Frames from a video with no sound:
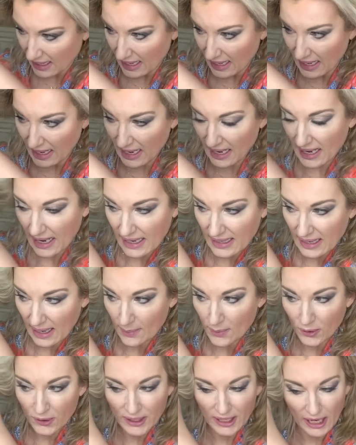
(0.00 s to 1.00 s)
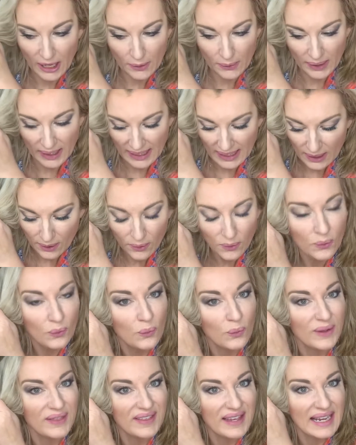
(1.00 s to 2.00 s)
And I'm going to go
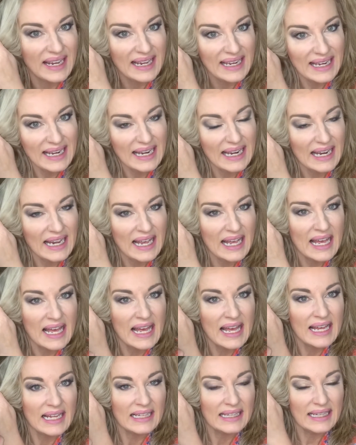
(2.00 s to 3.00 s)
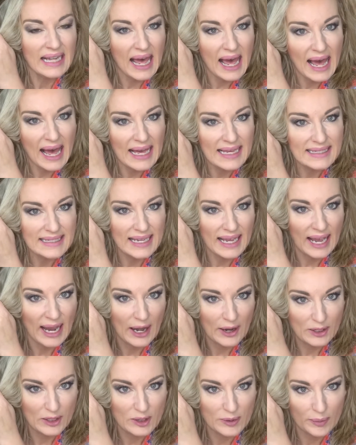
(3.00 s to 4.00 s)
with any light
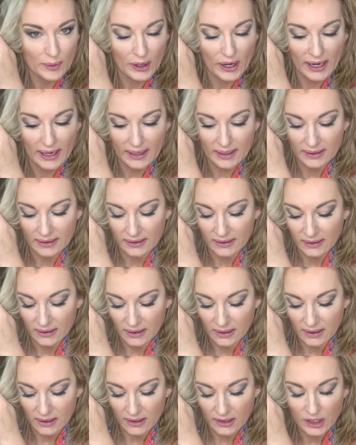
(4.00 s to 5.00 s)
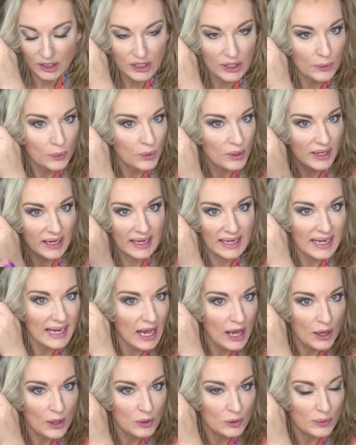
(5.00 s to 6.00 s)
hairspray. You don't want any
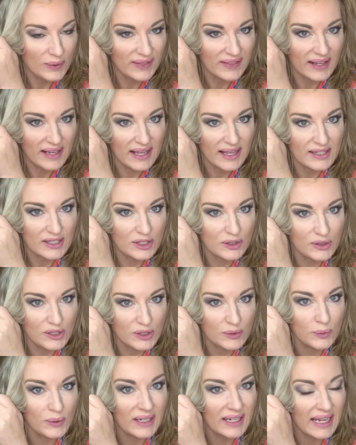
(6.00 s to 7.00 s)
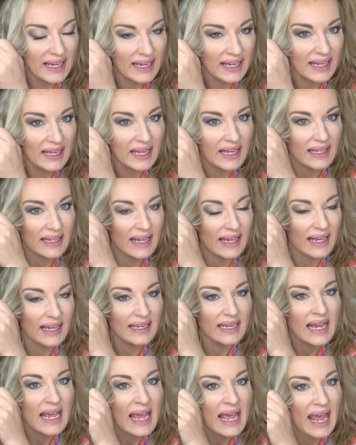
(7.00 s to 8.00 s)
hold with this. You just want to,
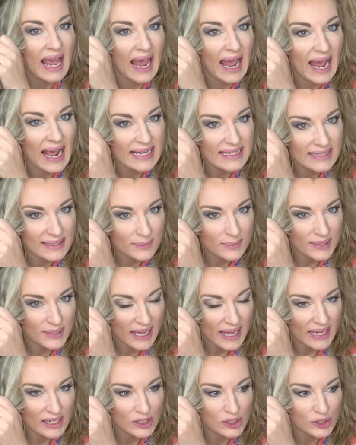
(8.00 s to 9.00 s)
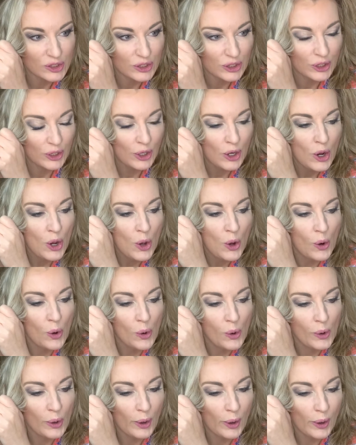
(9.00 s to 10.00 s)
again, add some texture
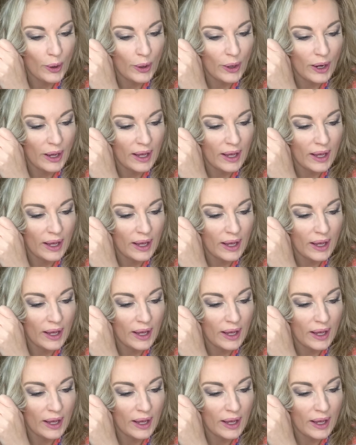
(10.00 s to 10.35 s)
or